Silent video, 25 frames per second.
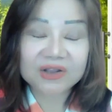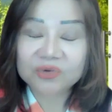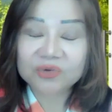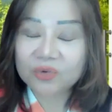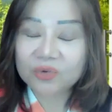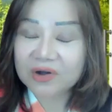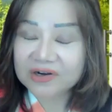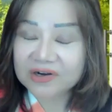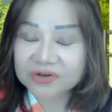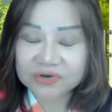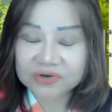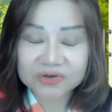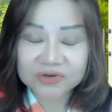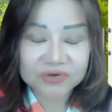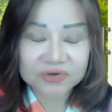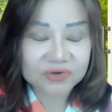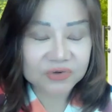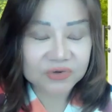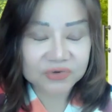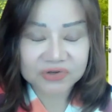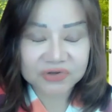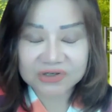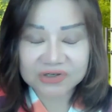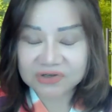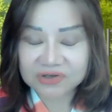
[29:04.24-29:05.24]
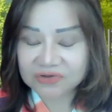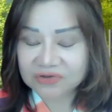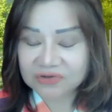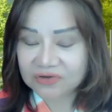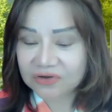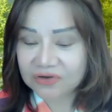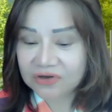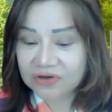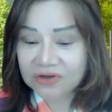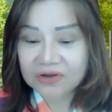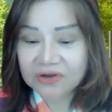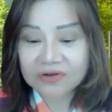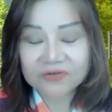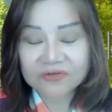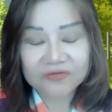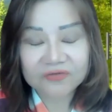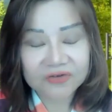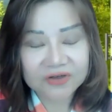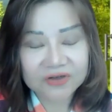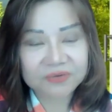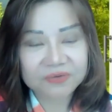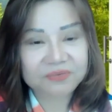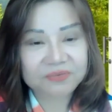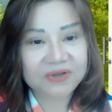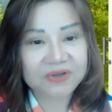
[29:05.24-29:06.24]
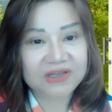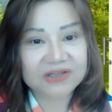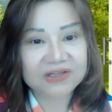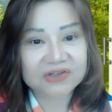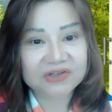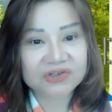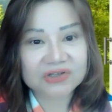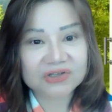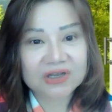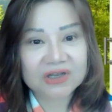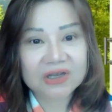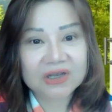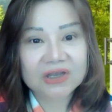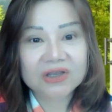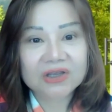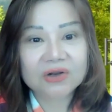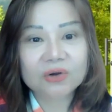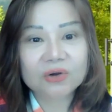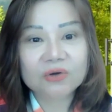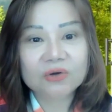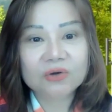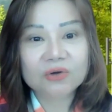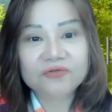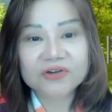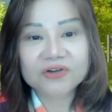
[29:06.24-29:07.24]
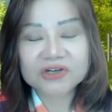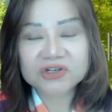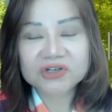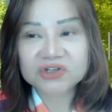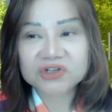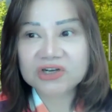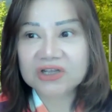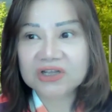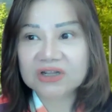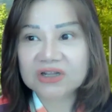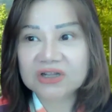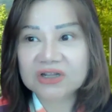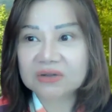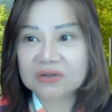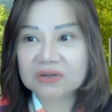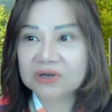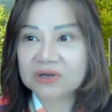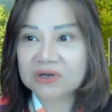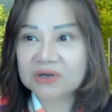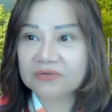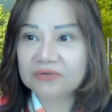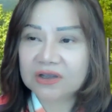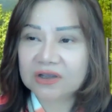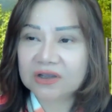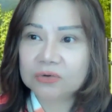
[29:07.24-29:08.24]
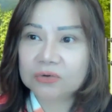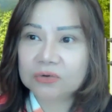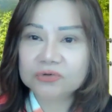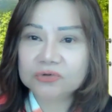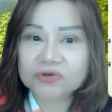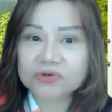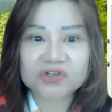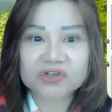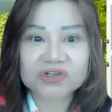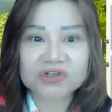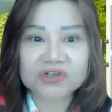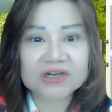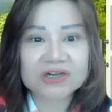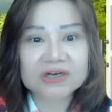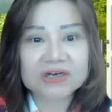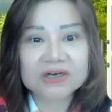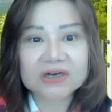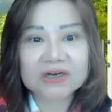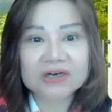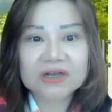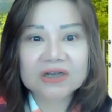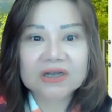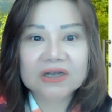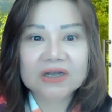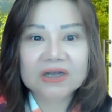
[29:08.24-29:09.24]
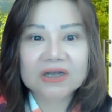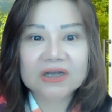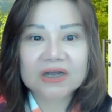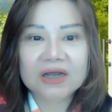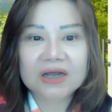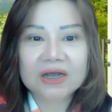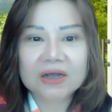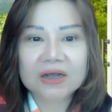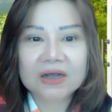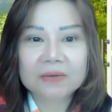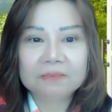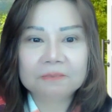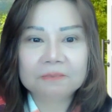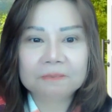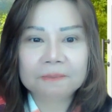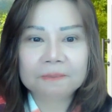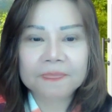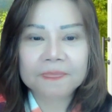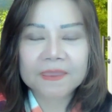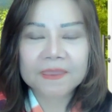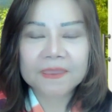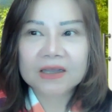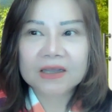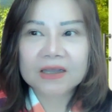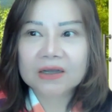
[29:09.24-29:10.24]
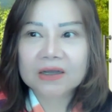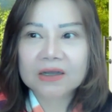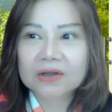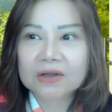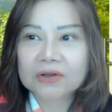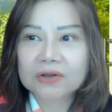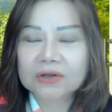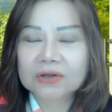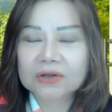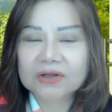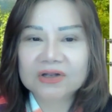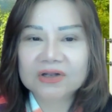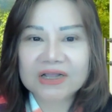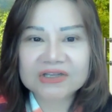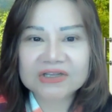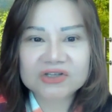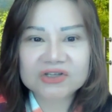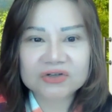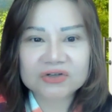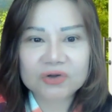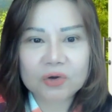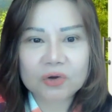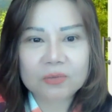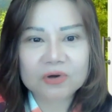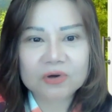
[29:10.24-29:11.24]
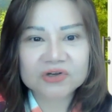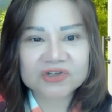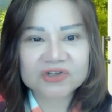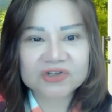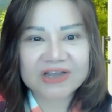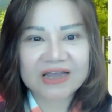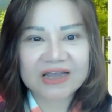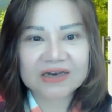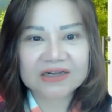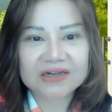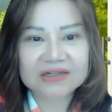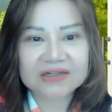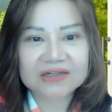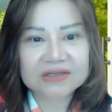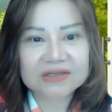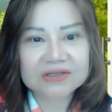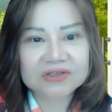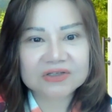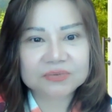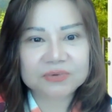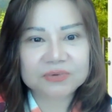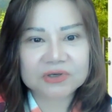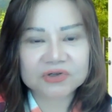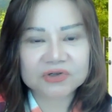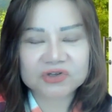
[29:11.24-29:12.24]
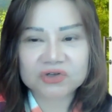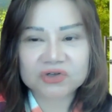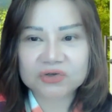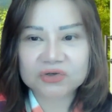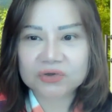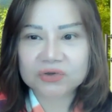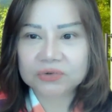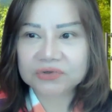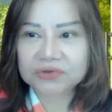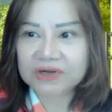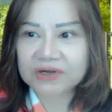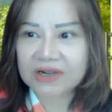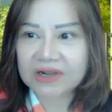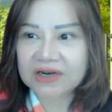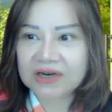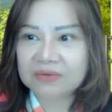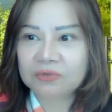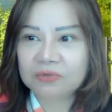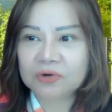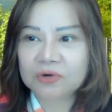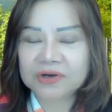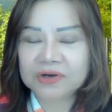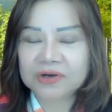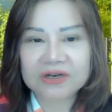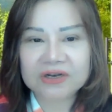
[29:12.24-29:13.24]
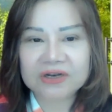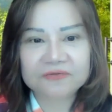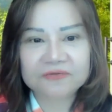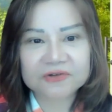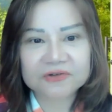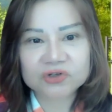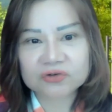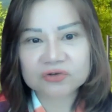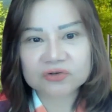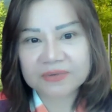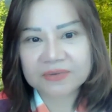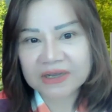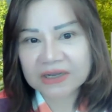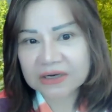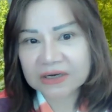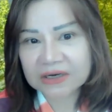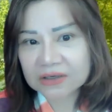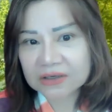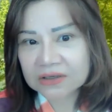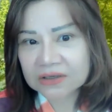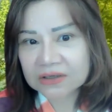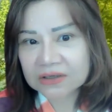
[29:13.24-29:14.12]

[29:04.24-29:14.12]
want to introduce it to the Philippines. Fishing in the middle of the ocean, um, no mortalities because you don't anymore need fishermen.